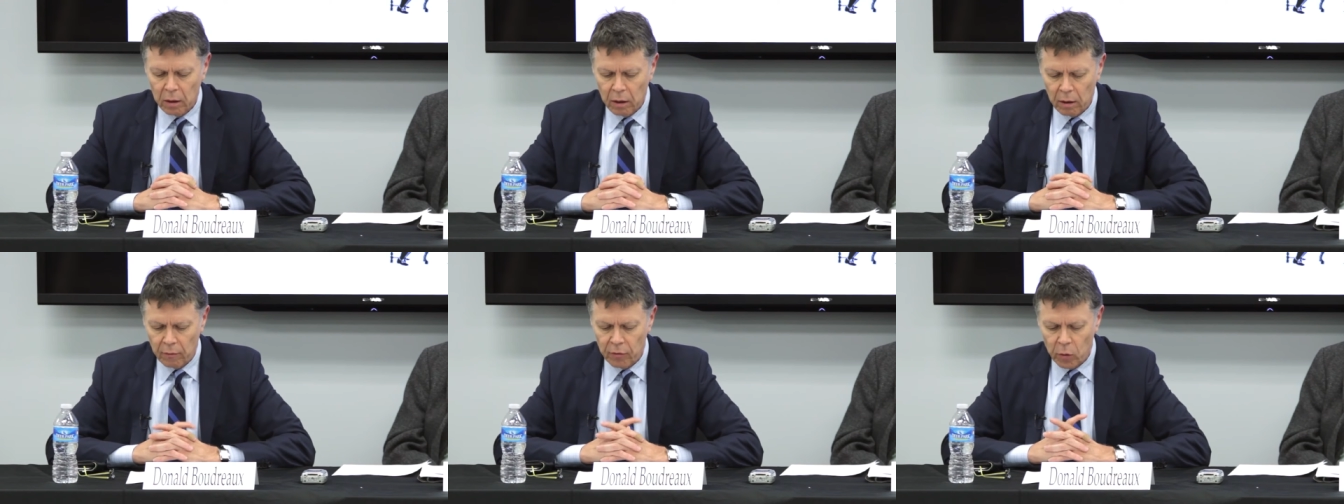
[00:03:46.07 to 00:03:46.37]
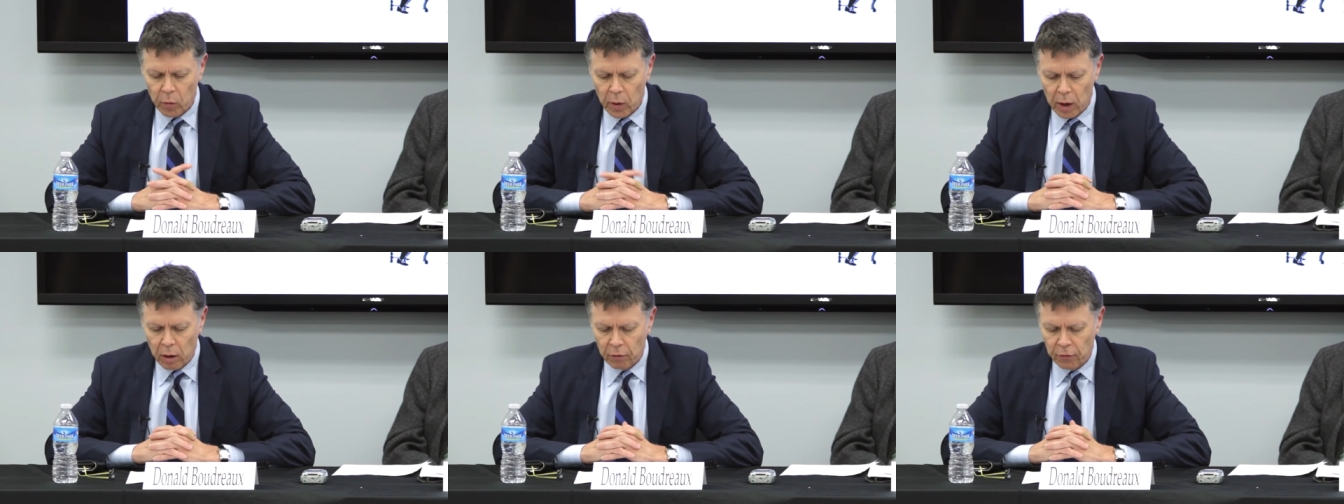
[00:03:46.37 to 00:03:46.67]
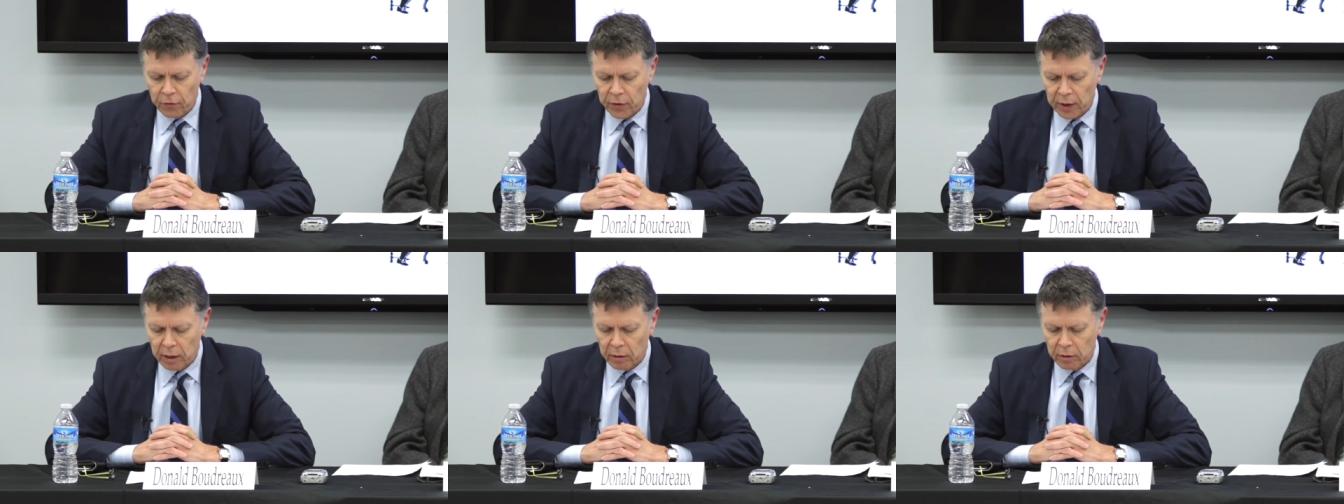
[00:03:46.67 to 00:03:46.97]
of the
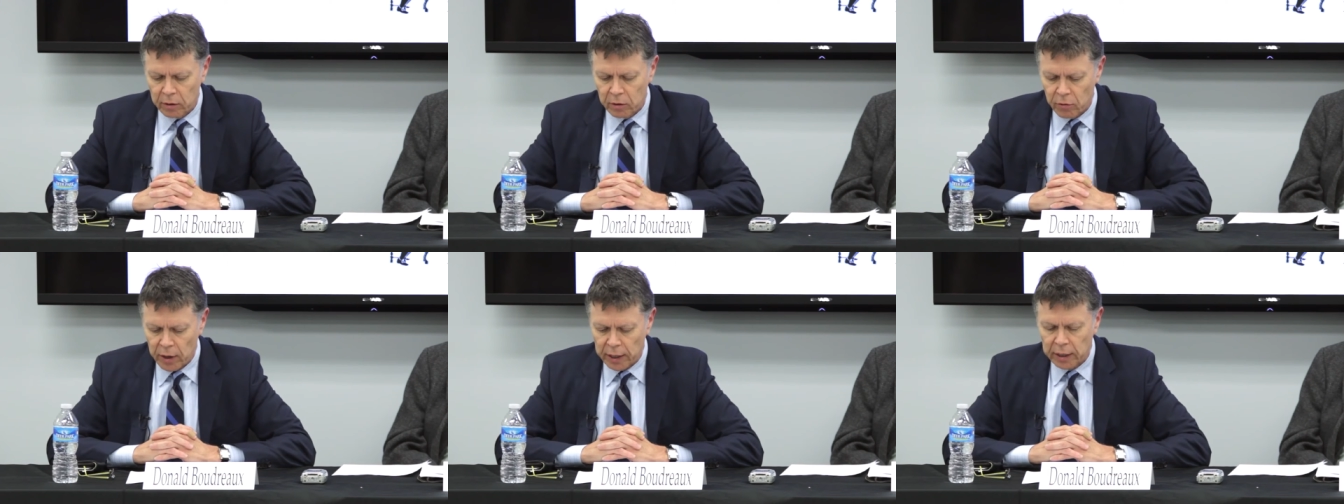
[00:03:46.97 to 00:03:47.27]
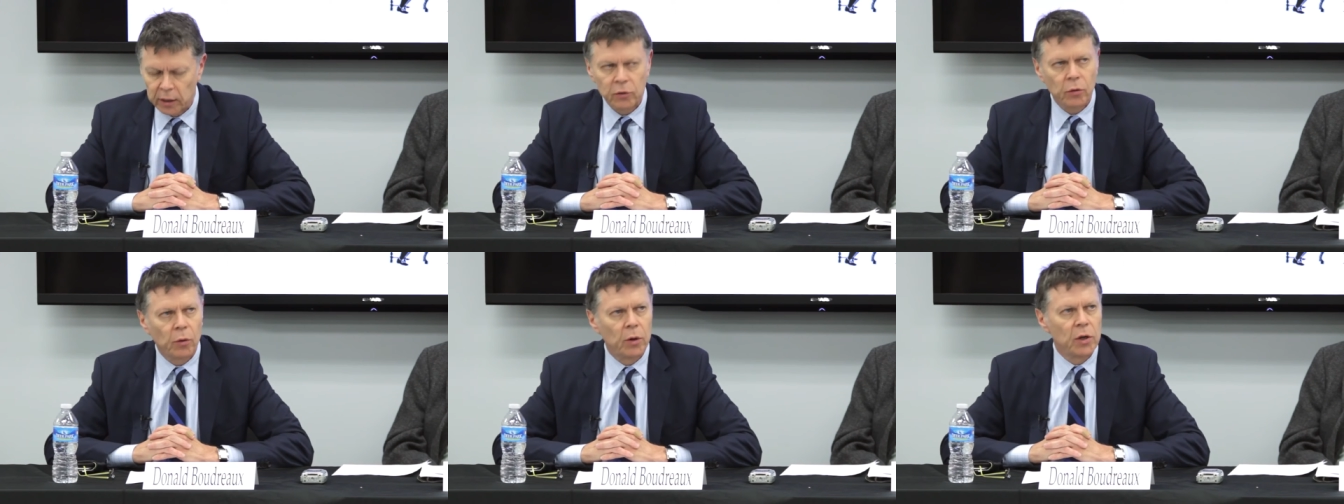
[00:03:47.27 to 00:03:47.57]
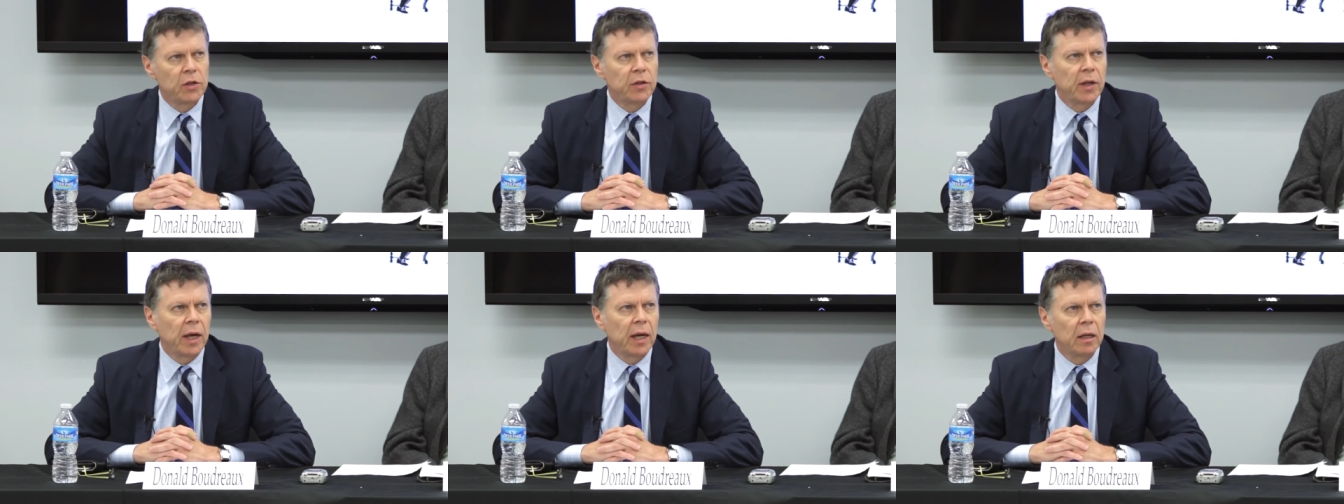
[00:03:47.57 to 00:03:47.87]
welfare and the
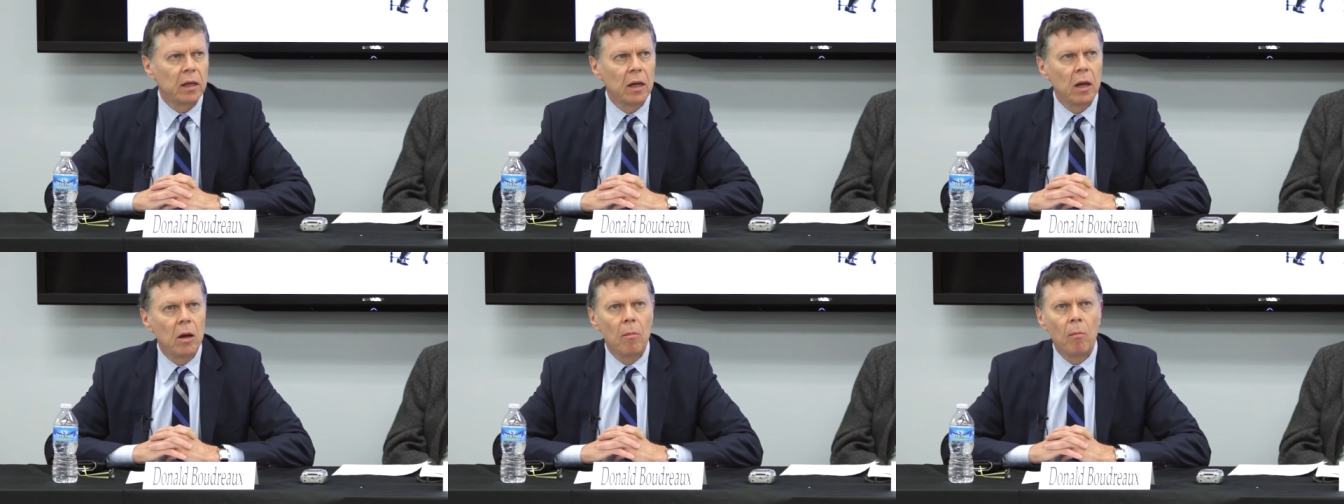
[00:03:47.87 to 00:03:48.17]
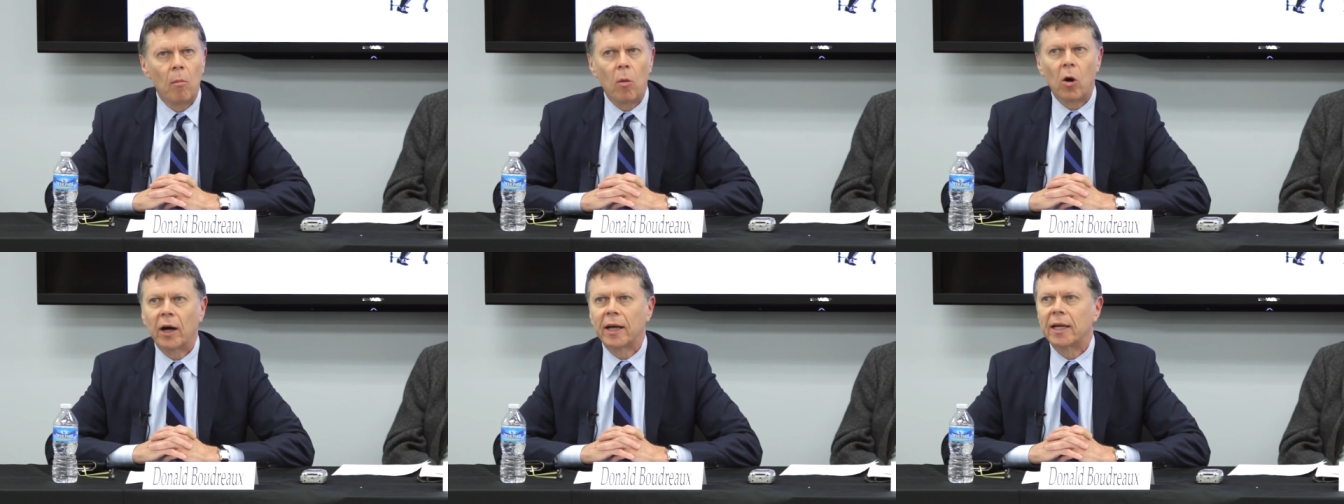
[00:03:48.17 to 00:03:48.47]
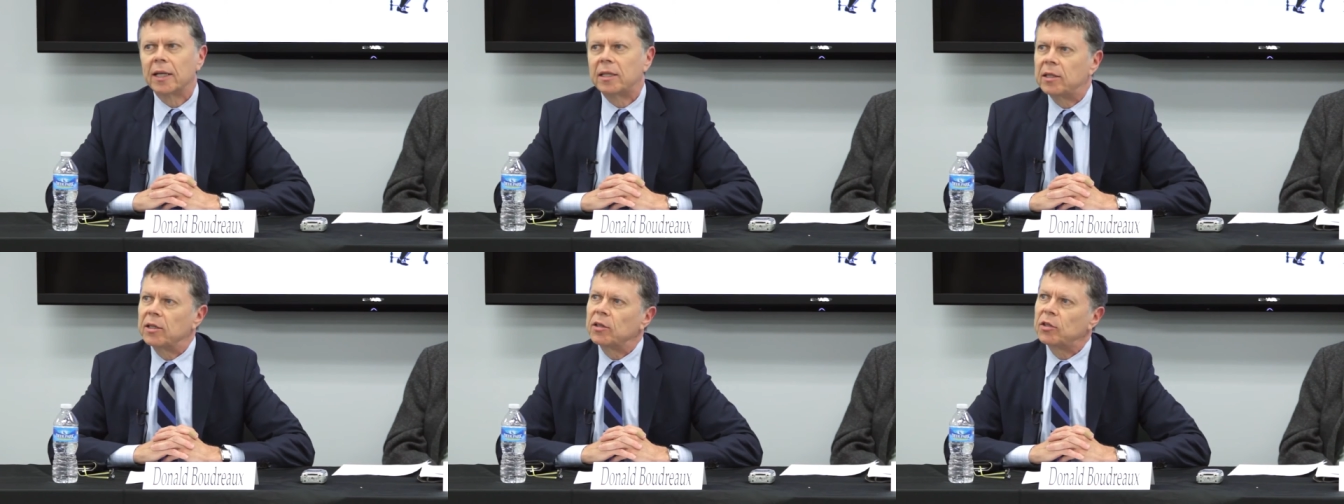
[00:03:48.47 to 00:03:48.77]
regulatory state
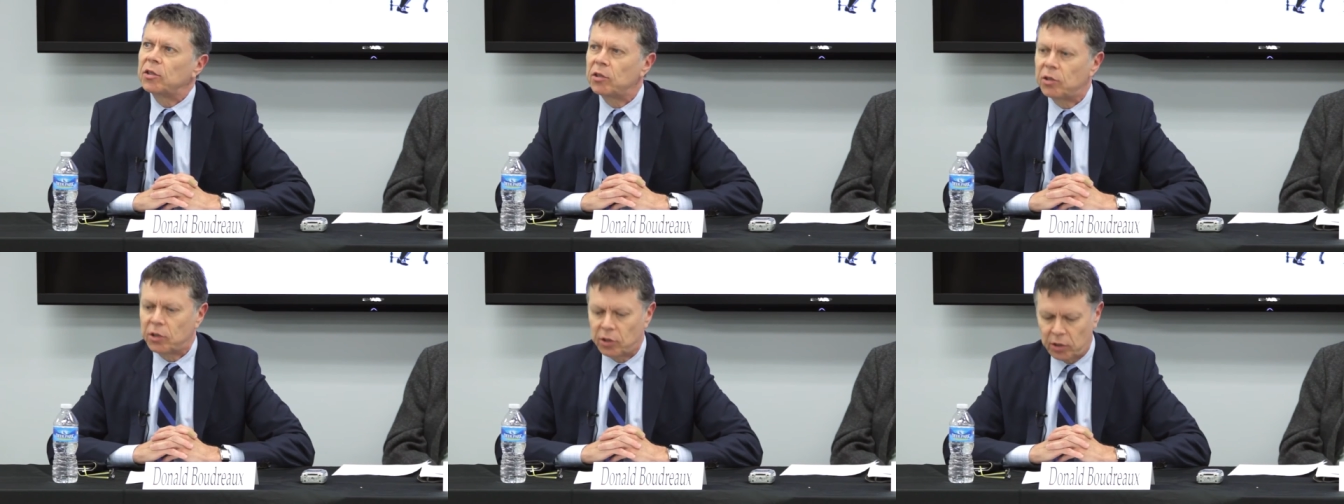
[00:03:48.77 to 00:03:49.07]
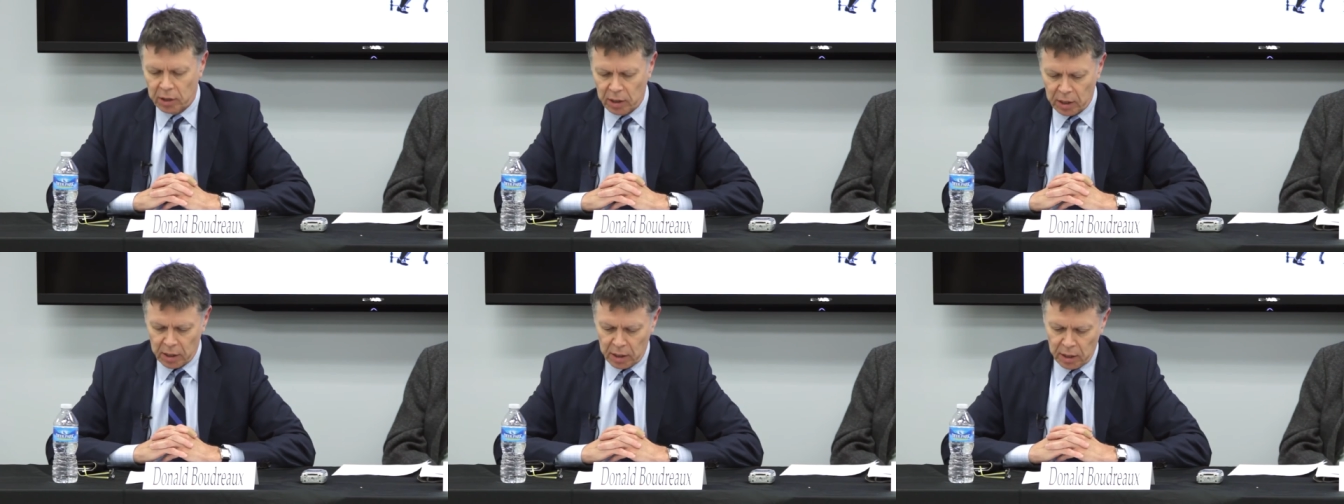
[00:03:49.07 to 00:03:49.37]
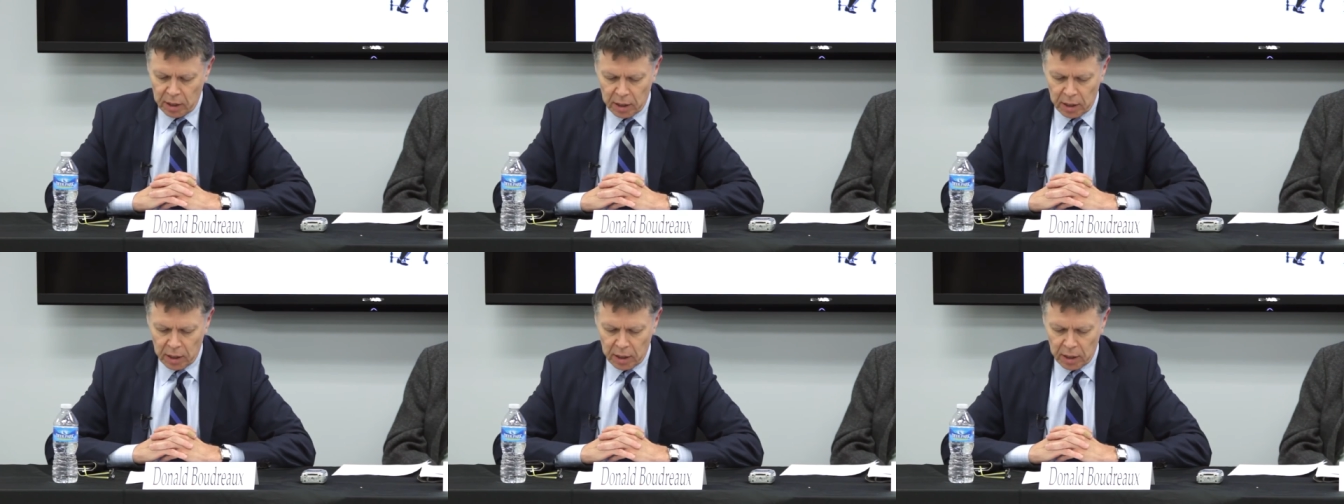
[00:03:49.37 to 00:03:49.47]
marketists,